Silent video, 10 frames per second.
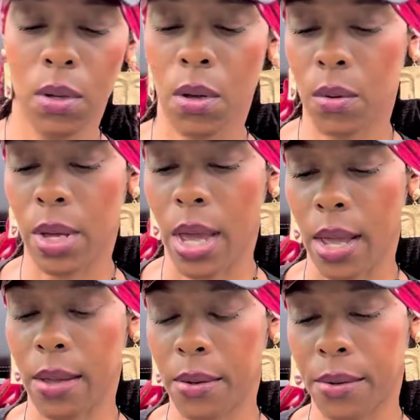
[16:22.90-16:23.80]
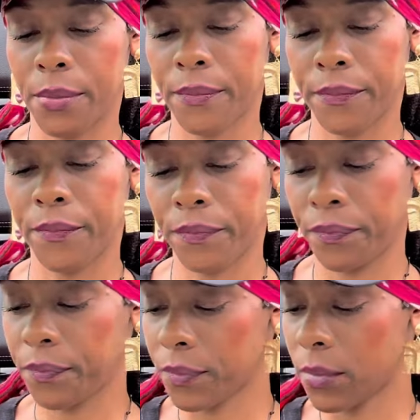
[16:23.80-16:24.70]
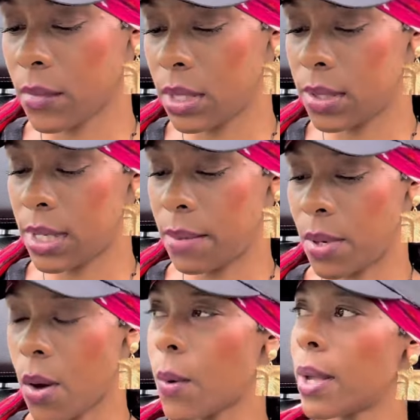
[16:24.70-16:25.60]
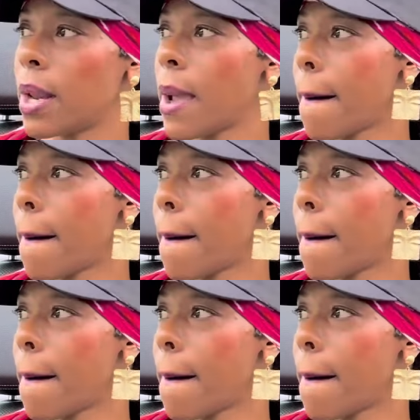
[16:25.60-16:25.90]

Okay. Let's keep going.